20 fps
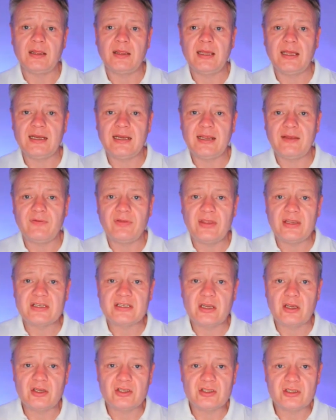that if this
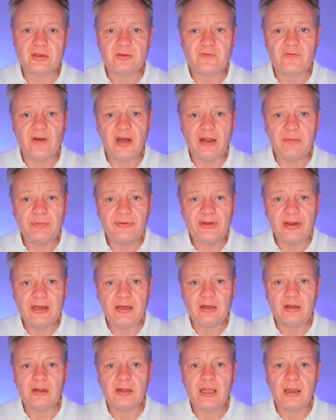goes to 5%,
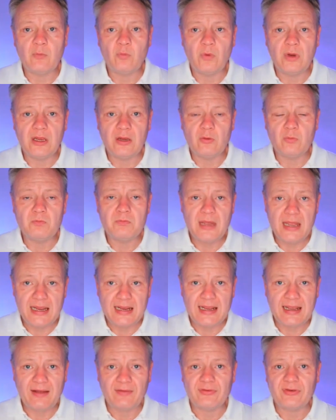then we
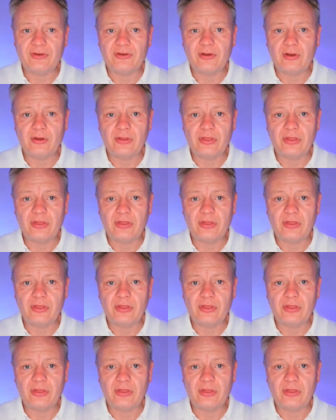may have to start